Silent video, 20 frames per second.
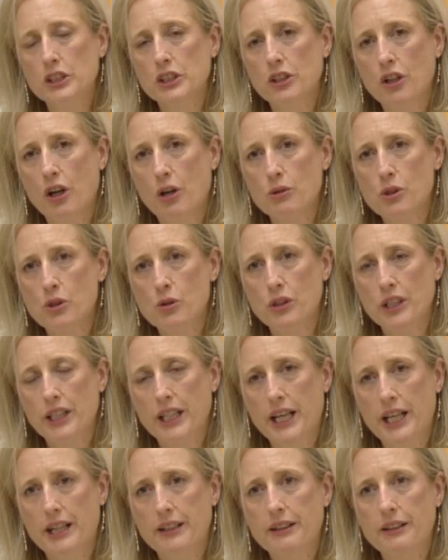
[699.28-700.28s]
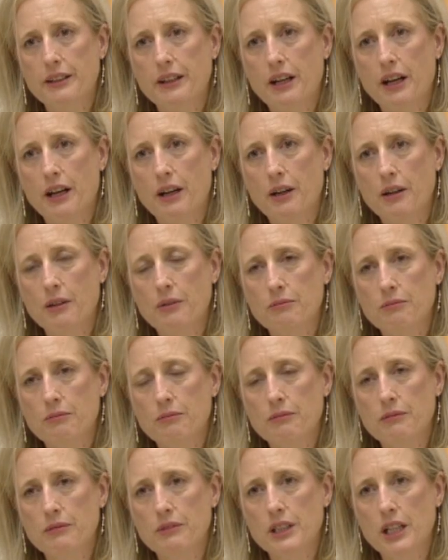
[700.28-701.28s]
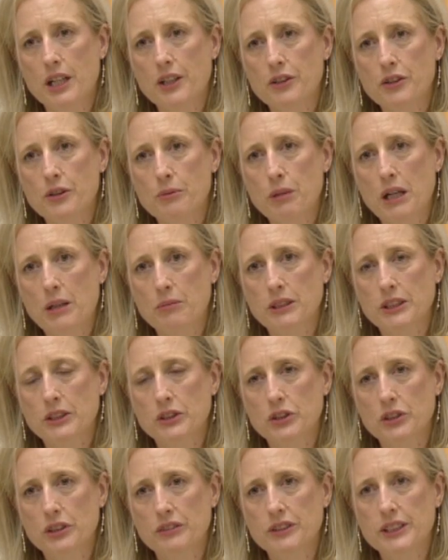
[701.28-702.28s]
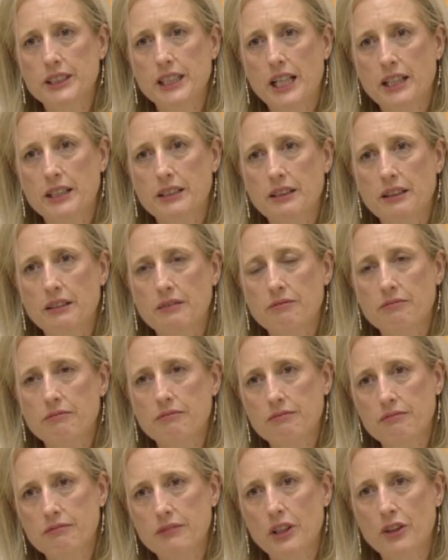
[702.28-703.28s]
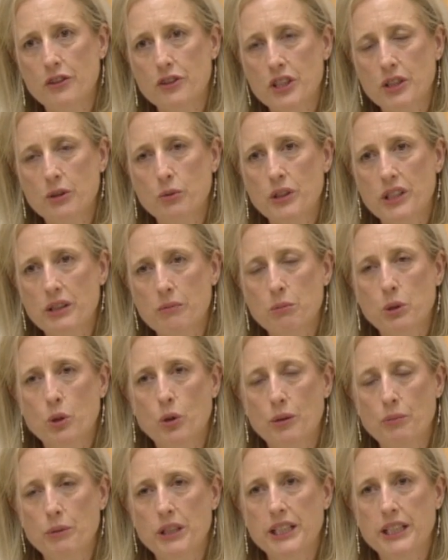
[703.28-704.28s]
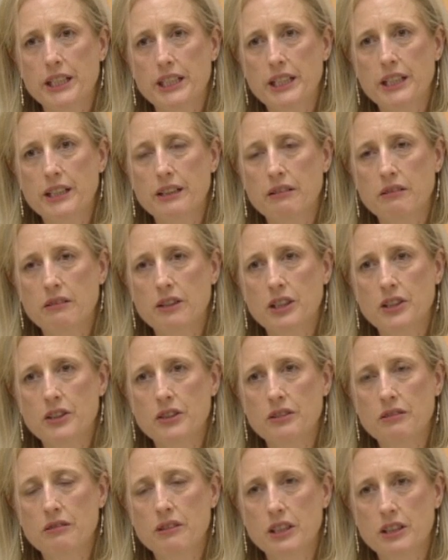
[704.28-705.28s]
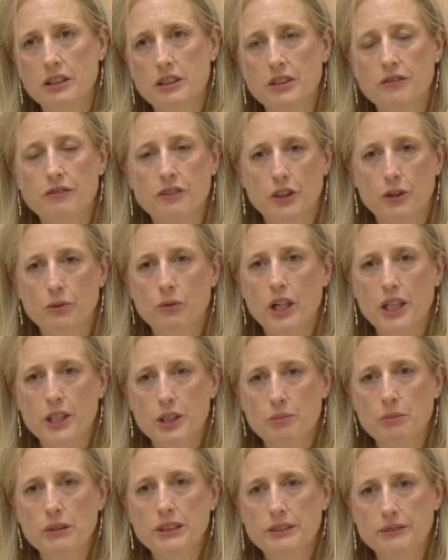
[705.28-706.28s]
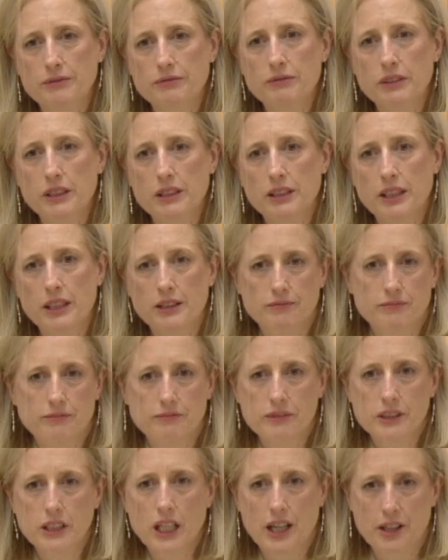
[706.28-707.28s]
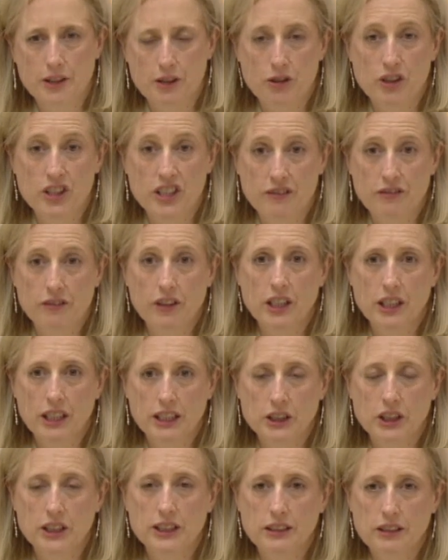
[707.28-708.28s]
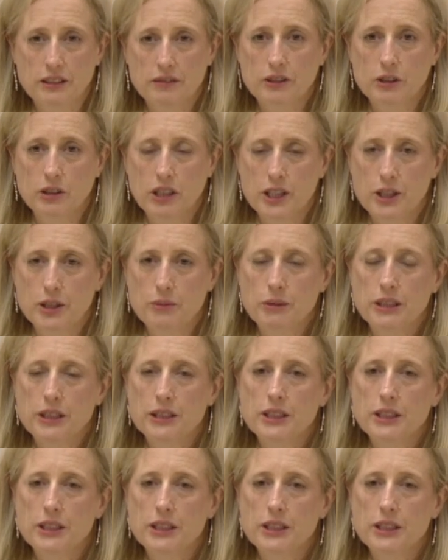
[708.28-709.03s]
that I was looking at under the Public Service Act, deal with employment in different arrangement, under a different legislative arrangement.